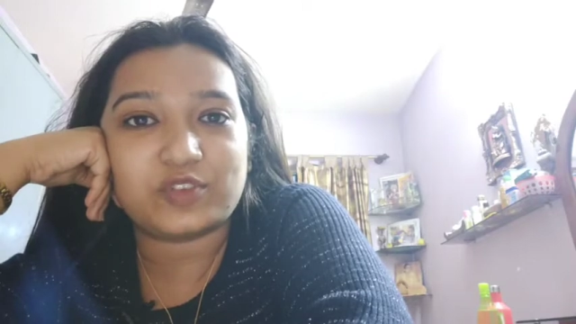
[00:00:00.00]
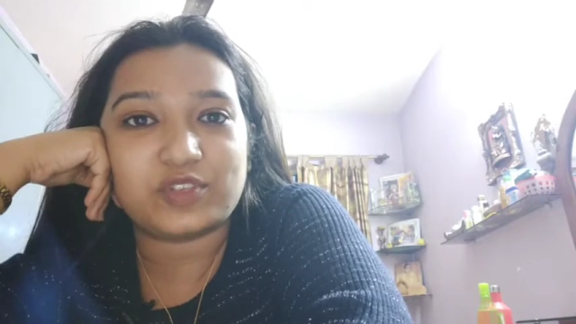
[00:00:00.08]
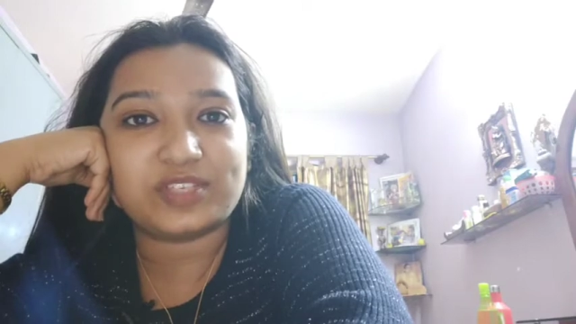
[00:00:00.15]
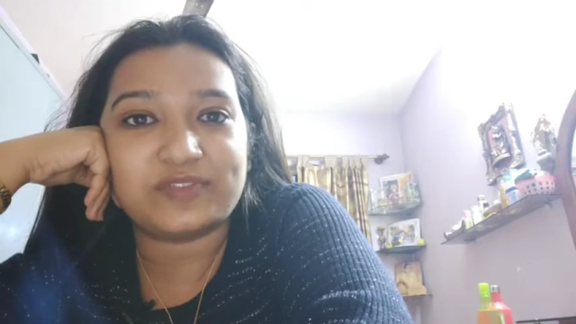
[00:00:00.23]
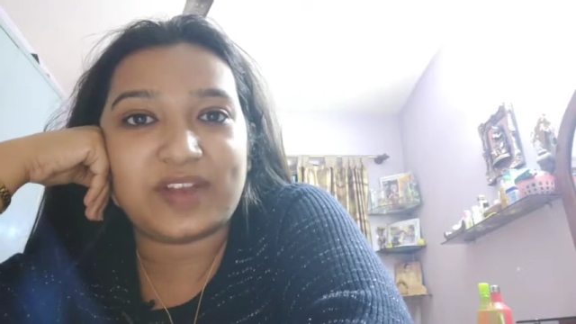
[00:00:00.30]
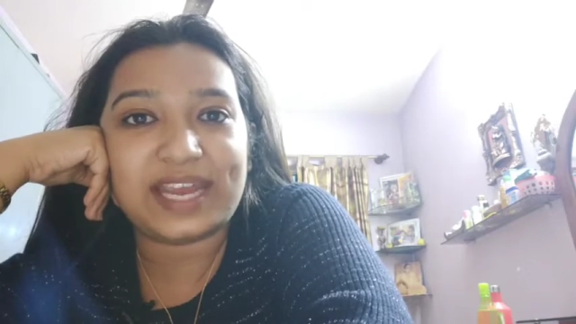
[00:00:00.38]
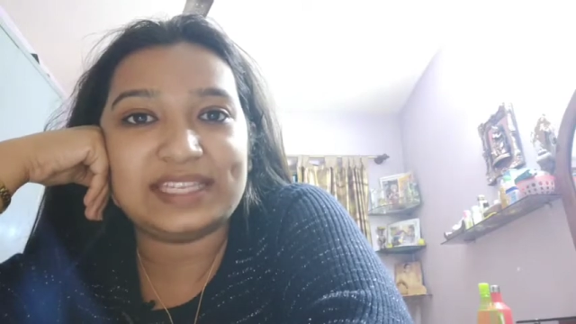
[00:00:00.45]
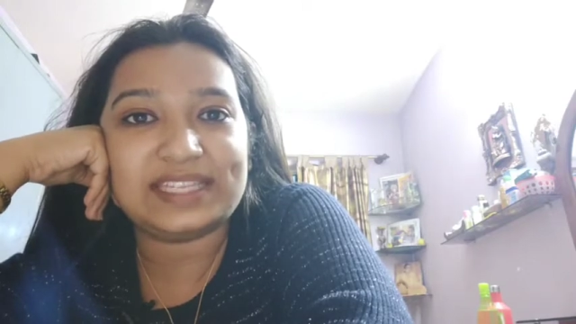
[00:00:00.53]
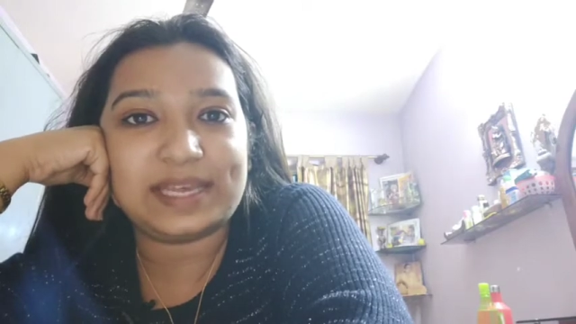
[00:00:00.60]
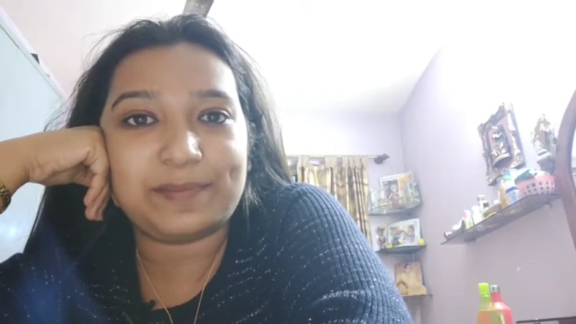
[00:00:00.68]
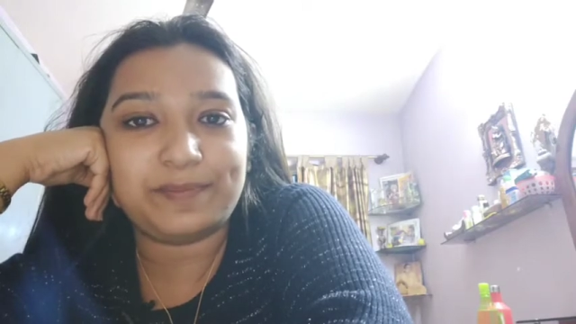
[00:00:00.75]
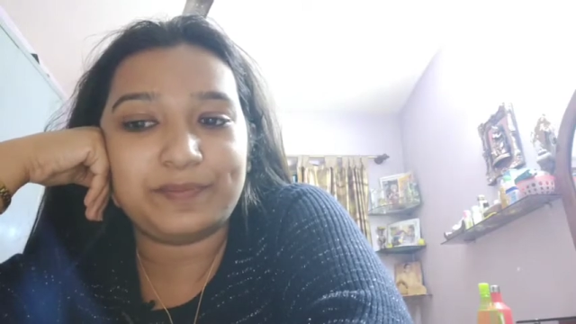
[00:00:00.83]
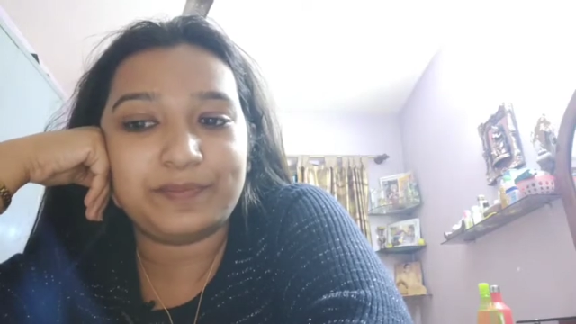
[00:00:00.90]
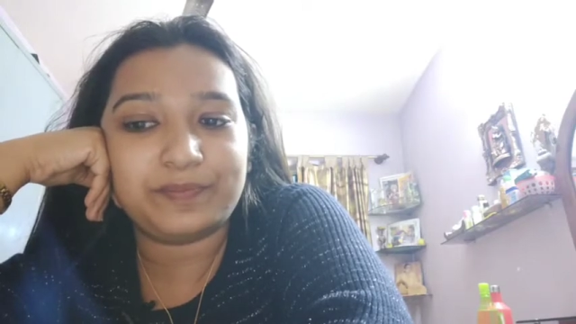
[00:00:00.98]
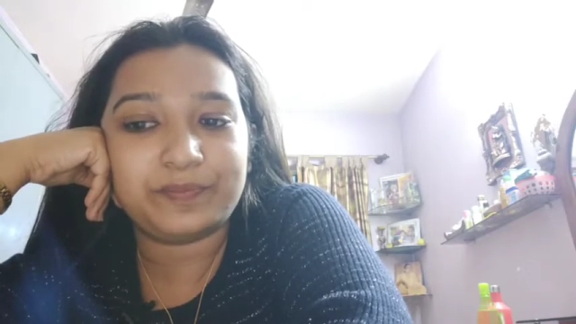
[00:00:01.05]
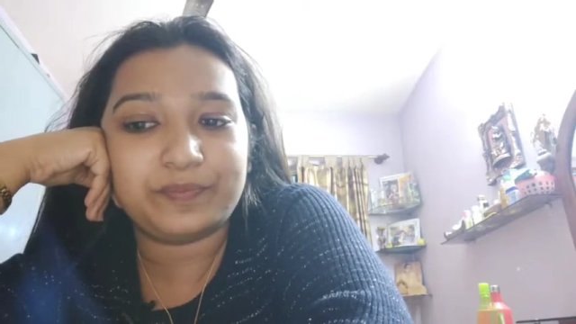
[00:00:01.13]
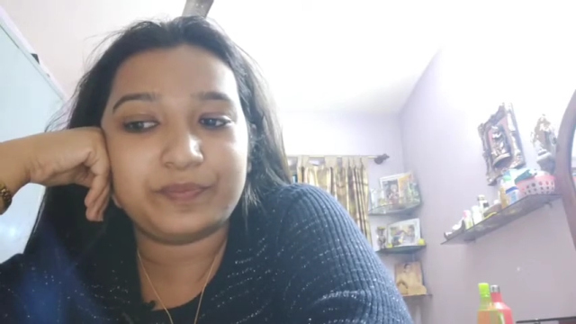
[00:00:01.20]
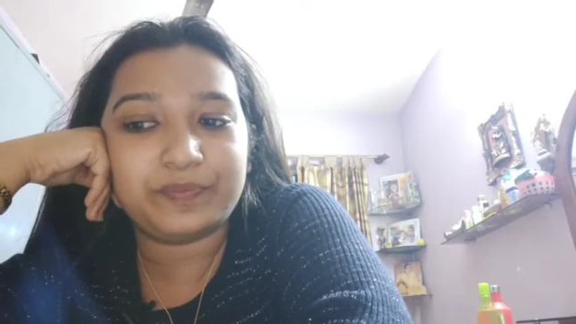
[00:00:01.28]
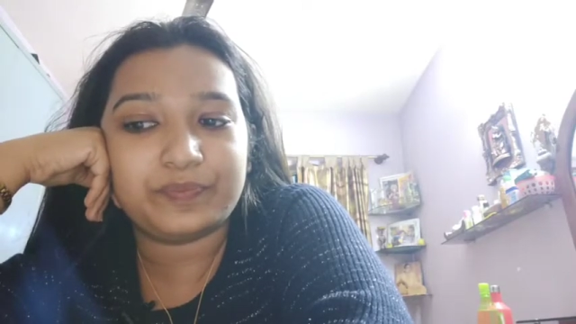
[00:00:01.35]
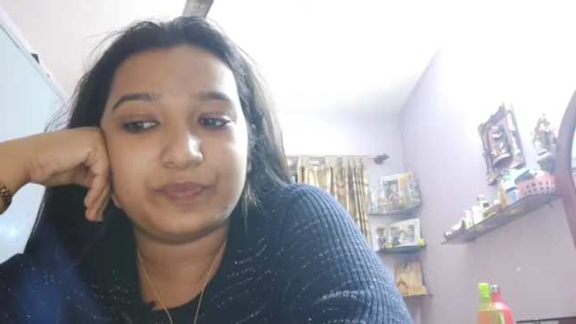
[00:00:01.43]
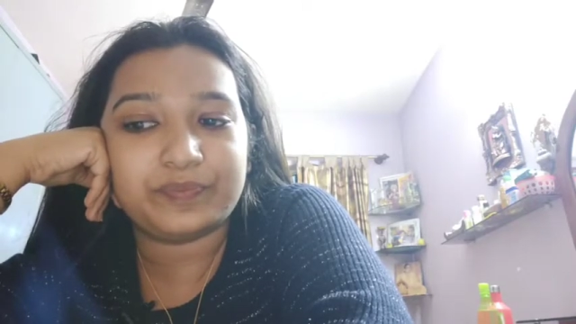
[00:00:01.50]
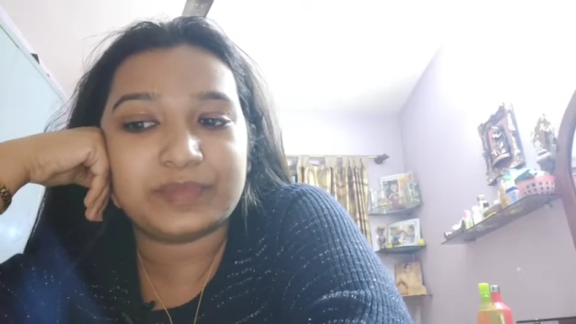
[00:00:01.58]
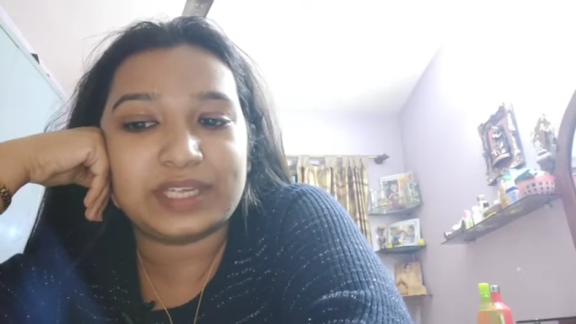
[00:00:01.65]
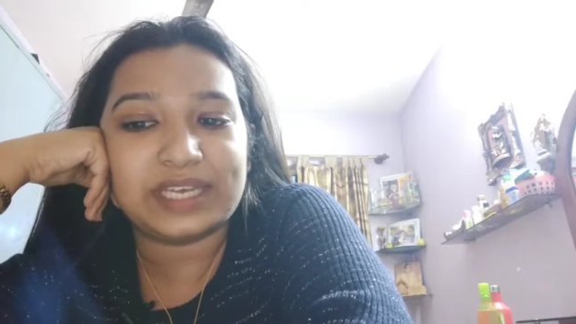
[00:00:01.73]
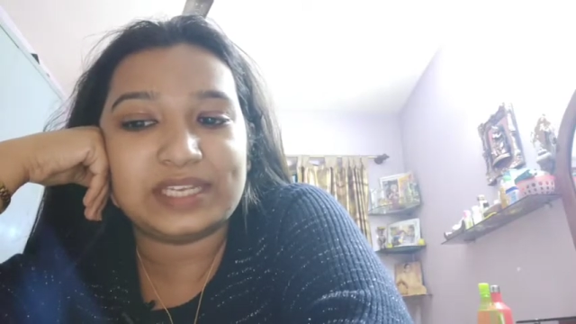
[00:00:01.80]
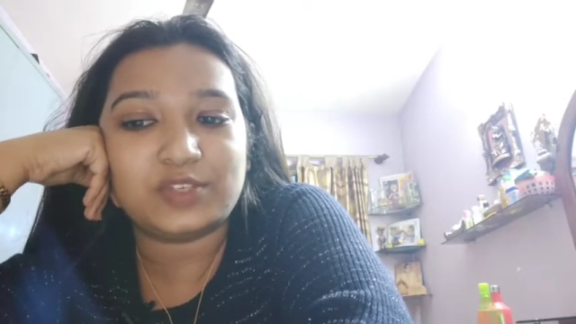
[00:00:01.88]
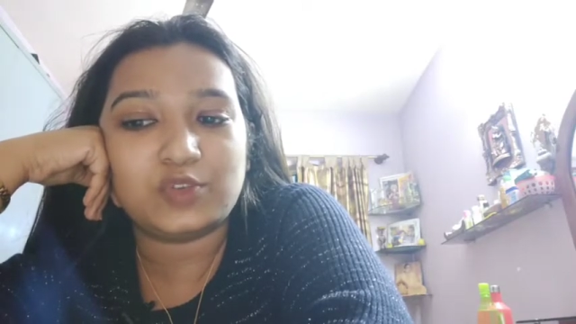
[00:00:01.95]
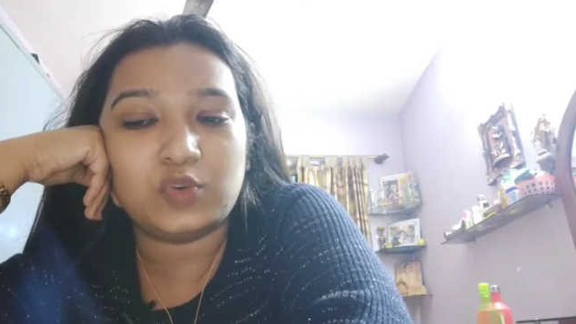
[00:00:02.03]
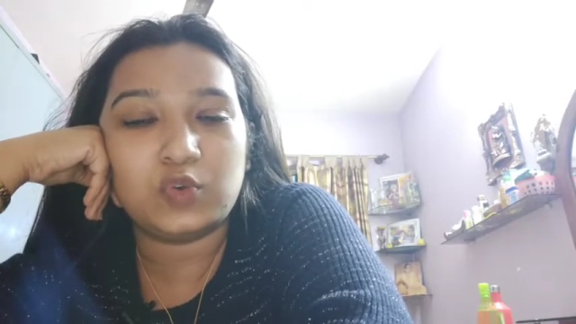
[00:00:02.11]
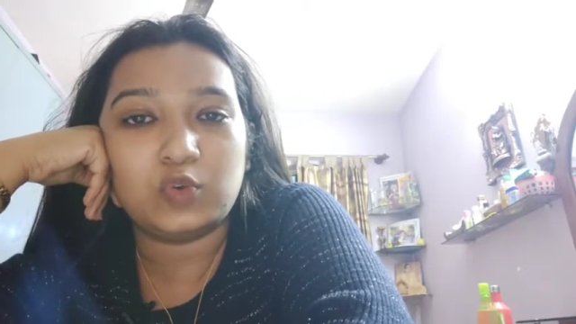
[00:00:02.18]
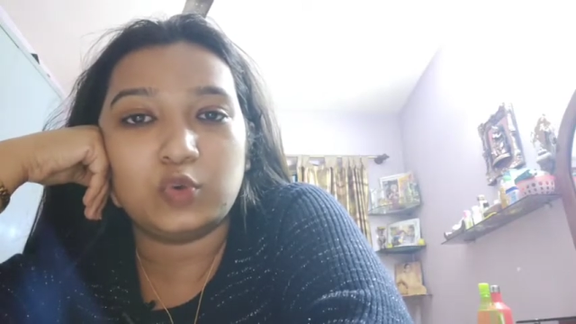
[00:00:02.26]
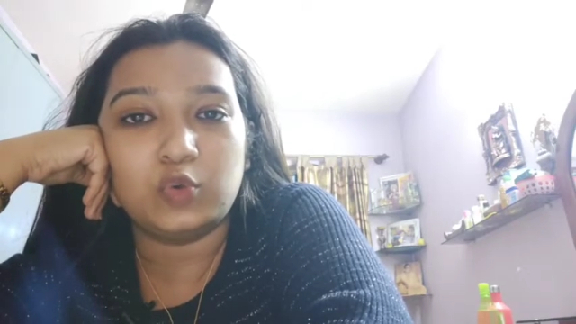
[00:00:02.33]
to divide them into